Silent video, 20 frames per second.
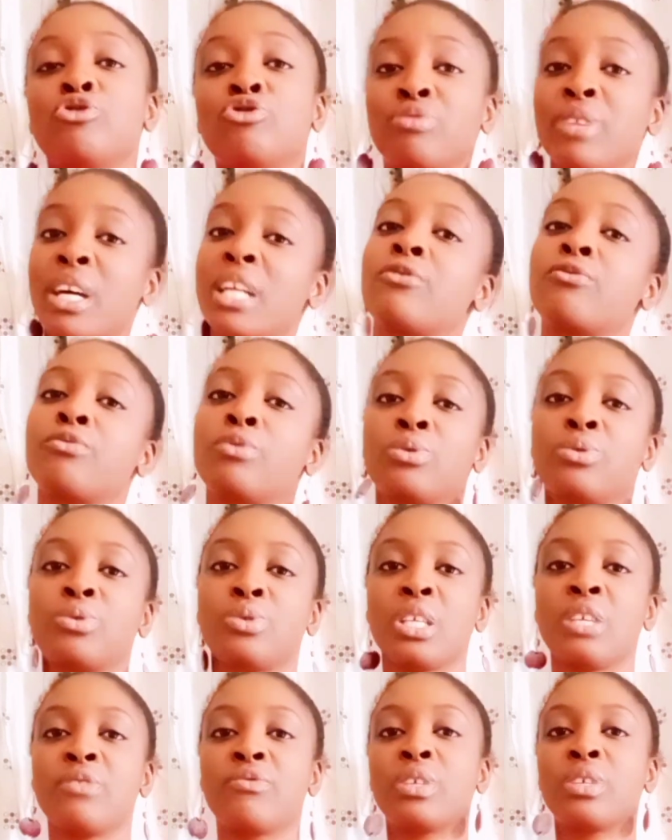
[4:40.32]
dreadful
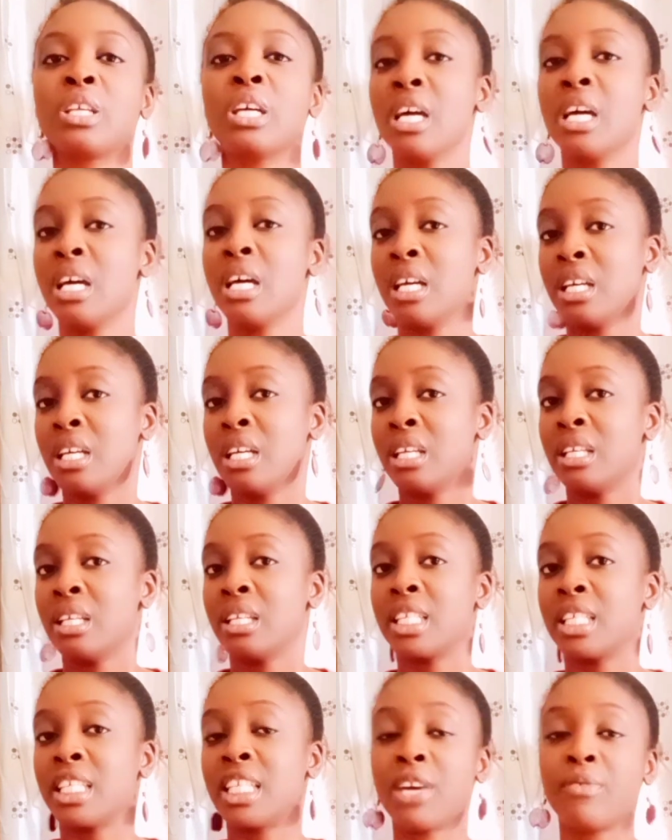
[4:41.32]
to even
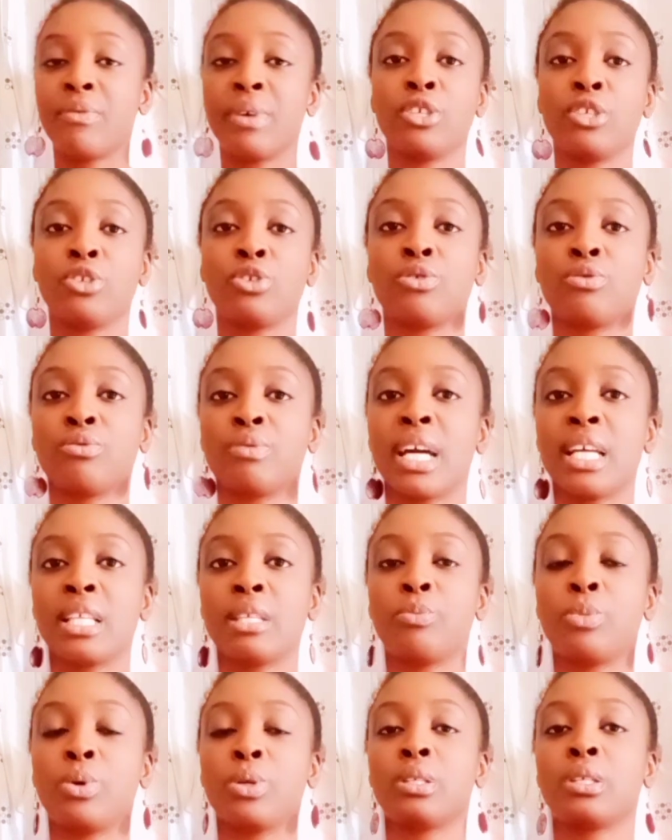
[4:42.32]
get ready to
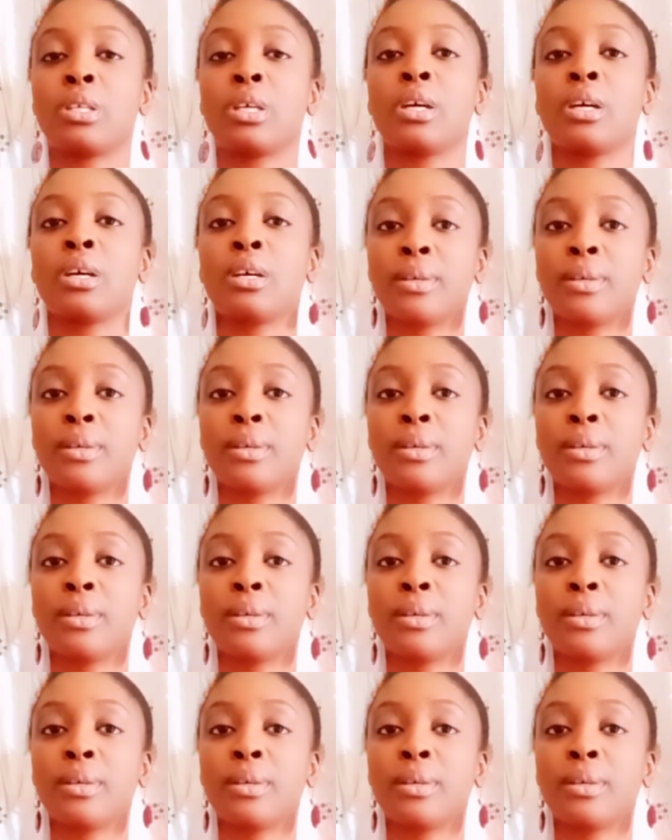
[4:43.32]
write, but